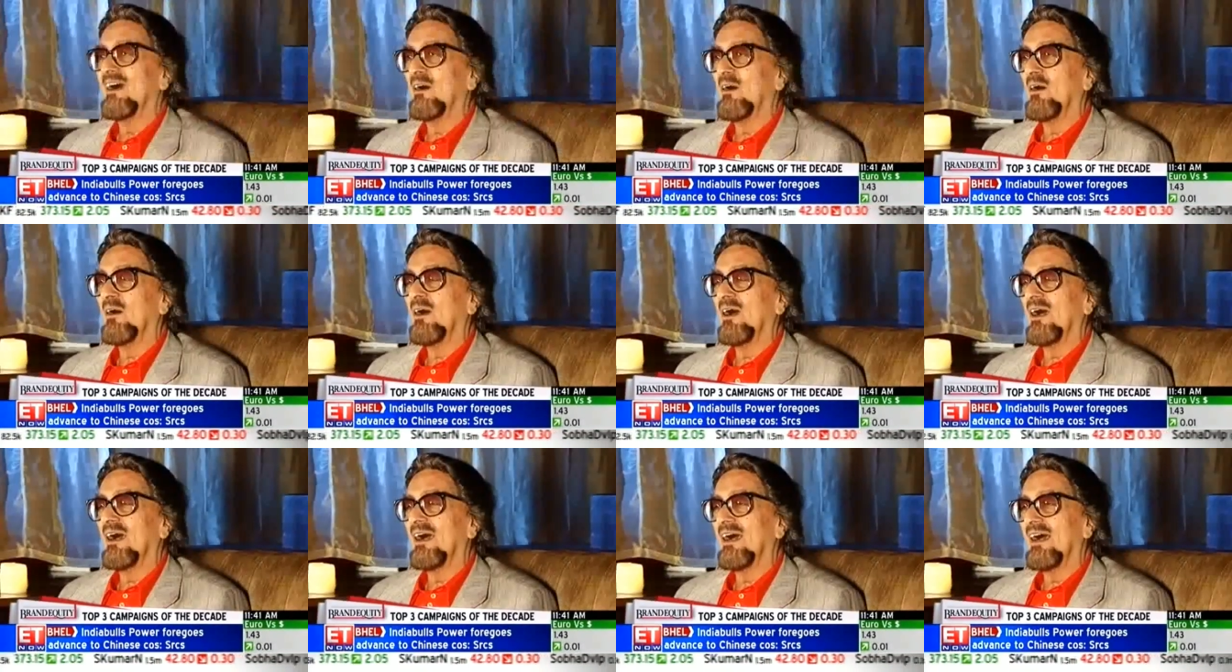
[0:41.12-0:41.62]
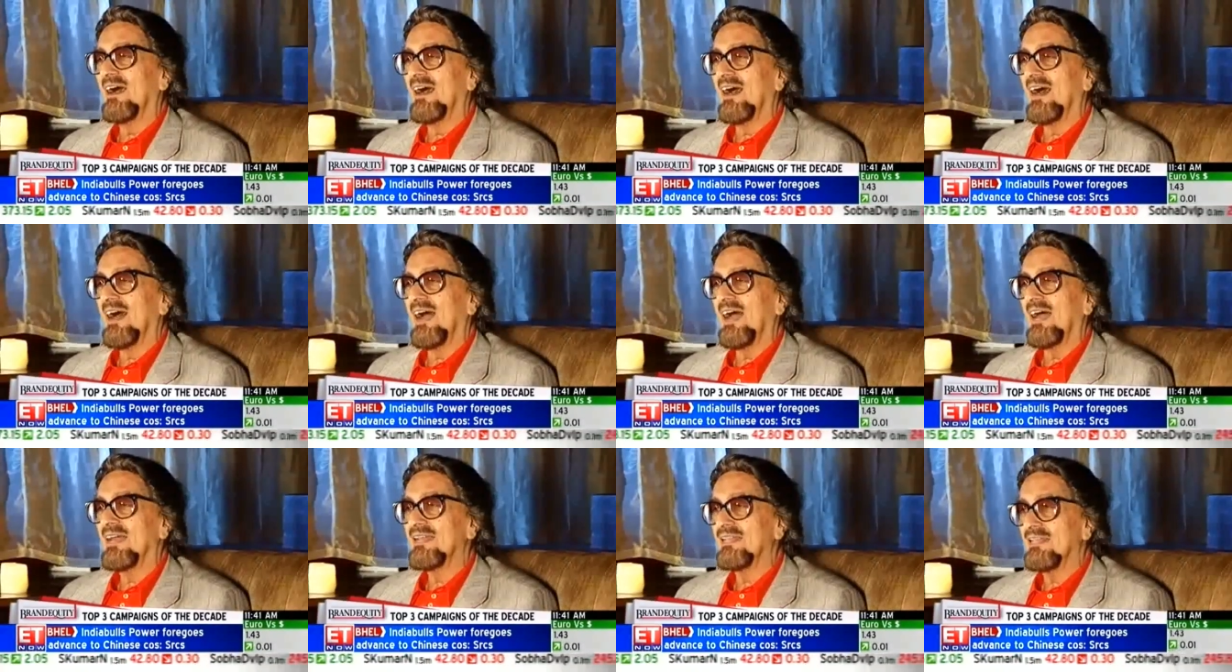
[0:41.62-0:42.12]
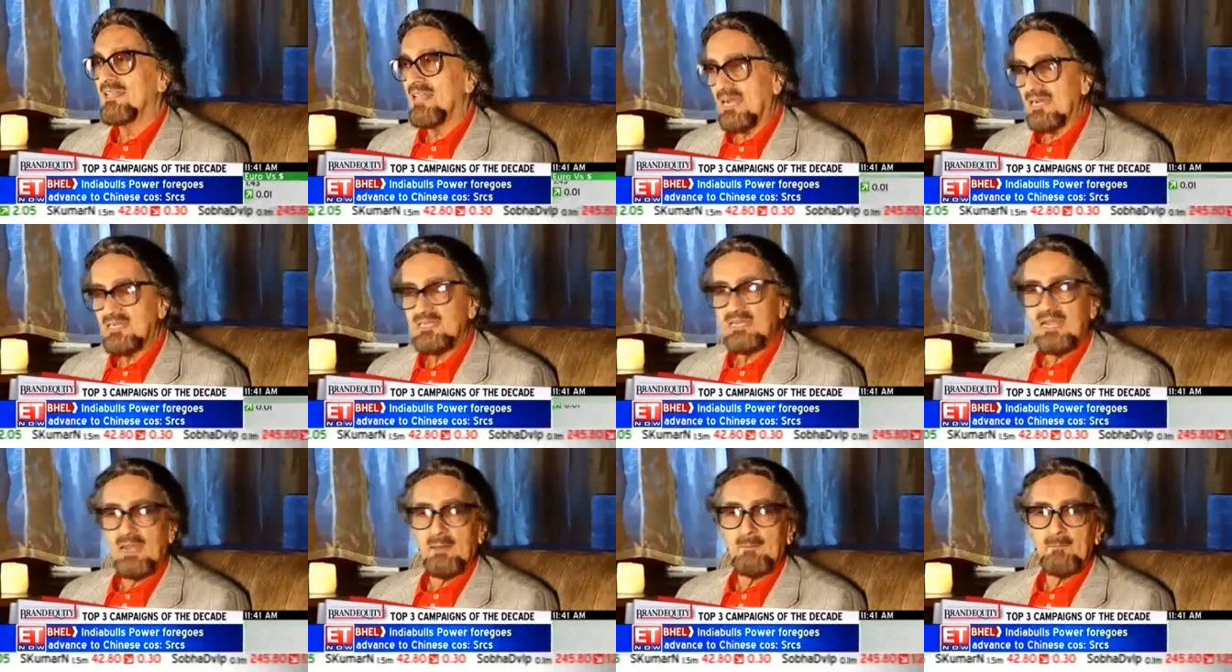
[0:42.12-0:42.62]
uh, uh, and
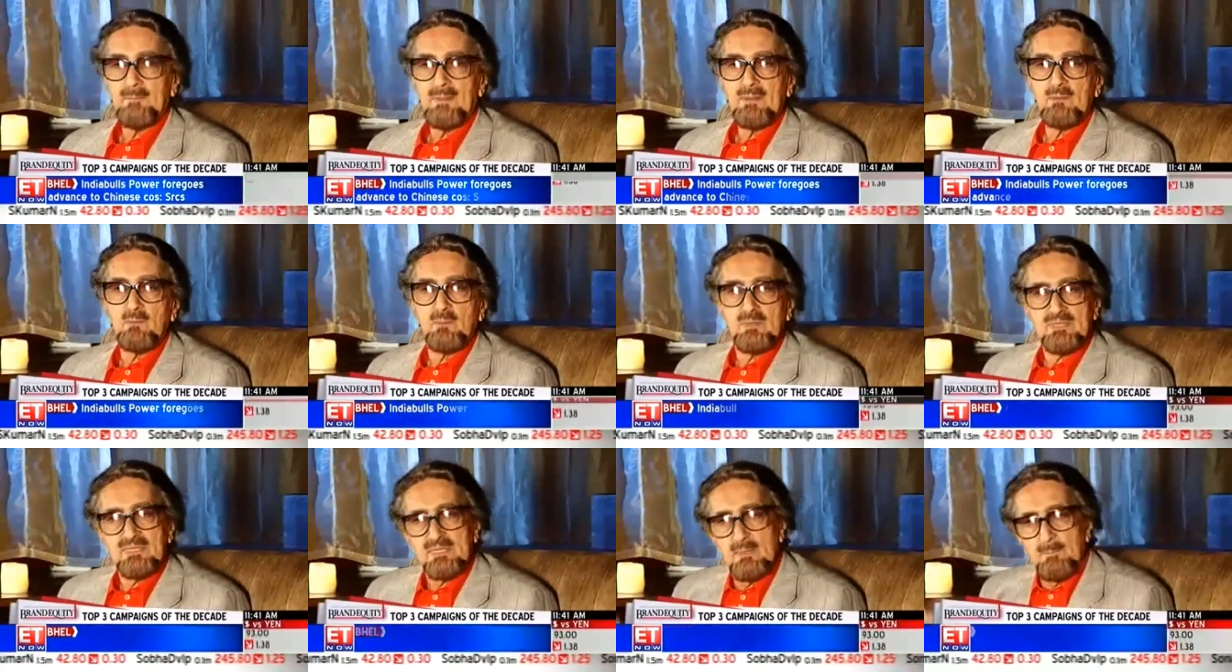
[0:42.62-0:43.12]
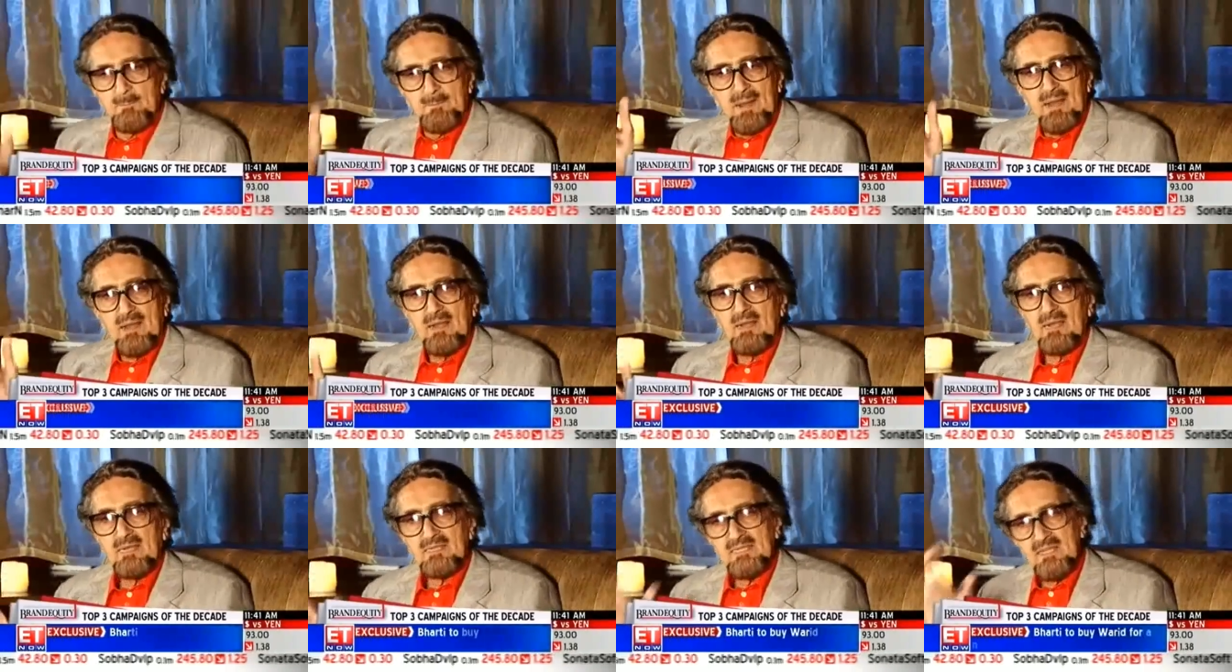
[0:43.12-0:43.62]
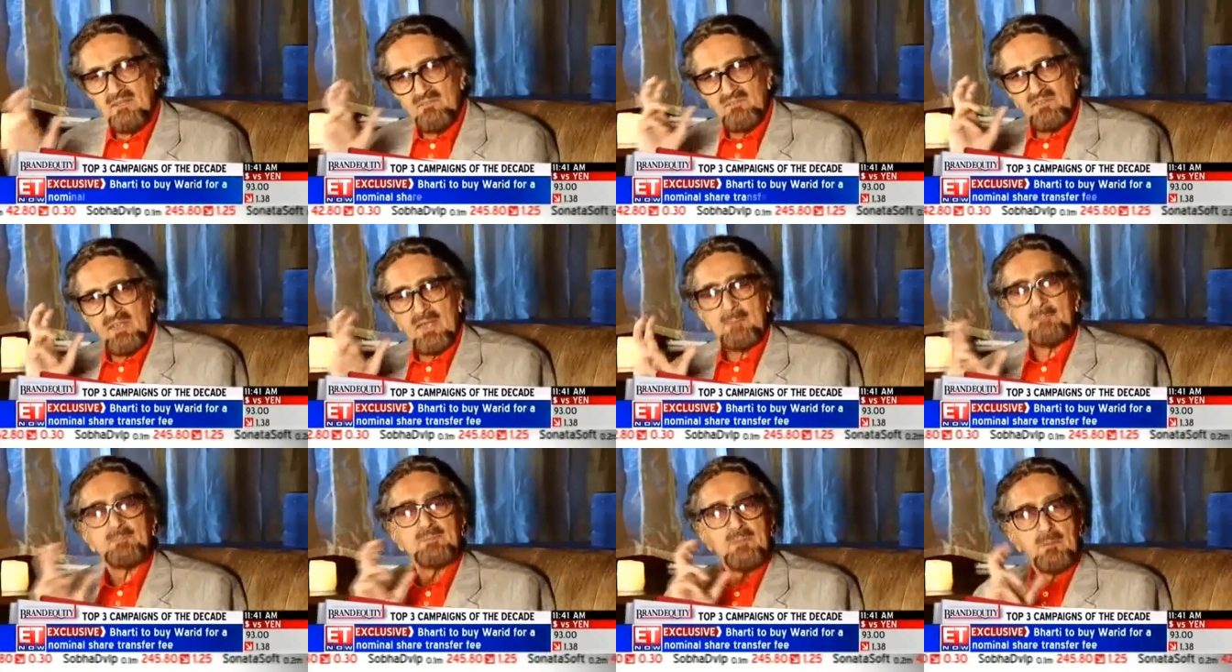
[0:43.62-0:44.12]
that campaign with the pug, and they've
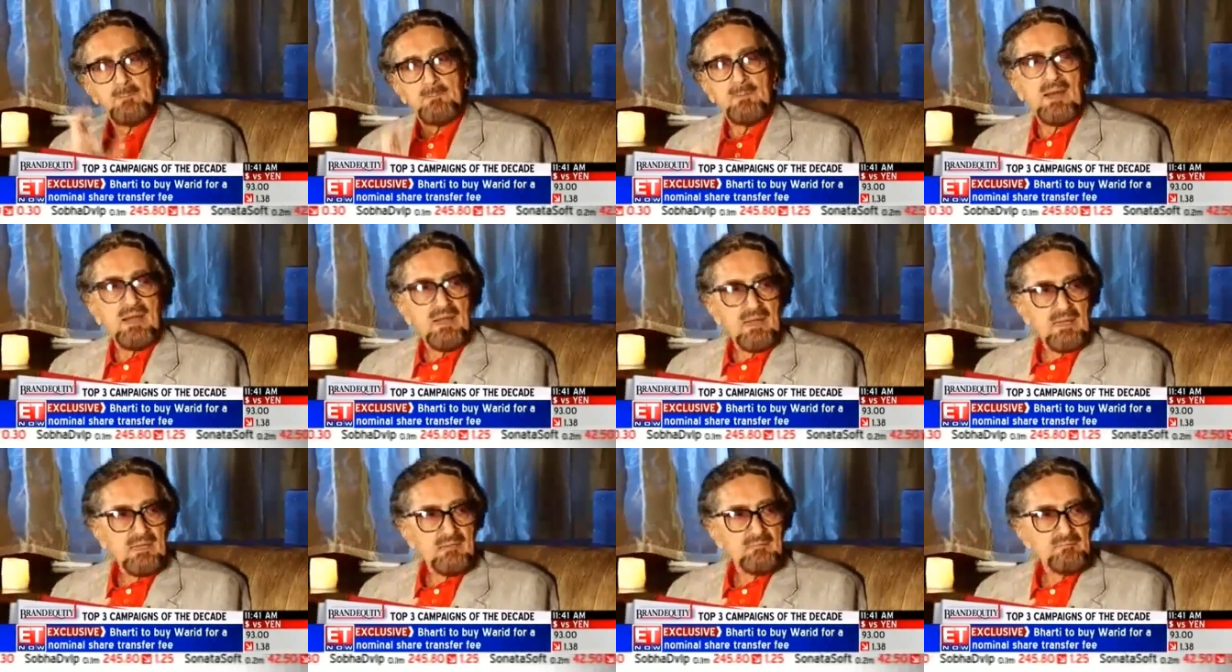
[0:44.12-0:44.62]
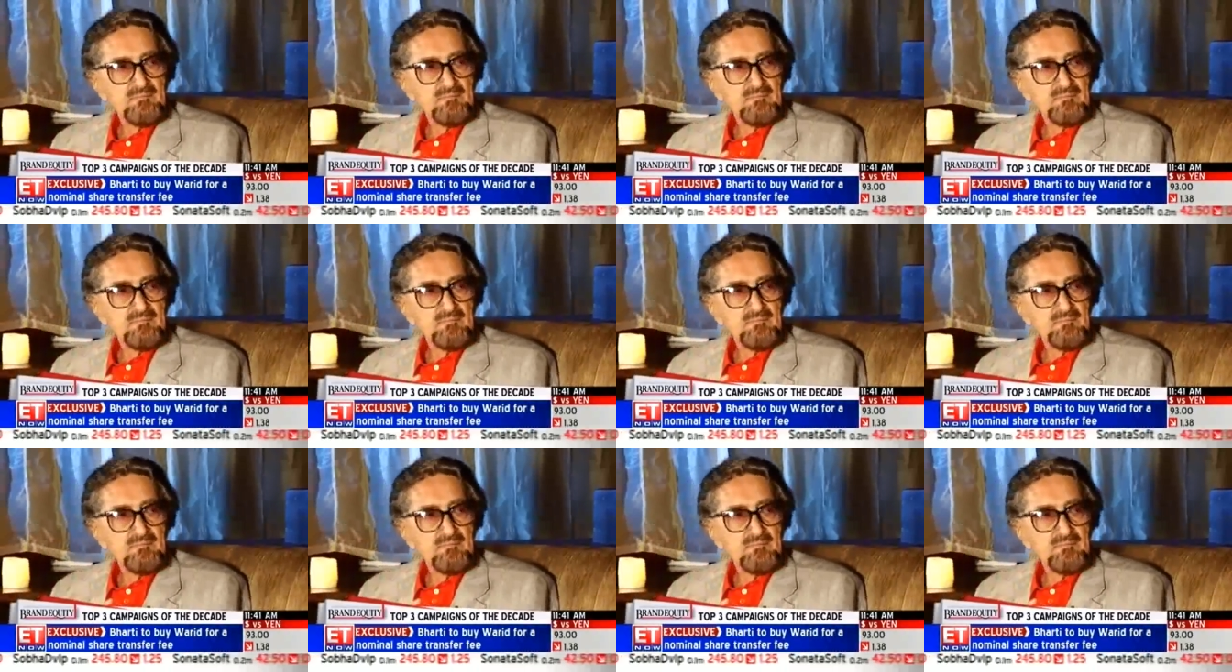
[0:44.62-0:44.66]
kept the pug.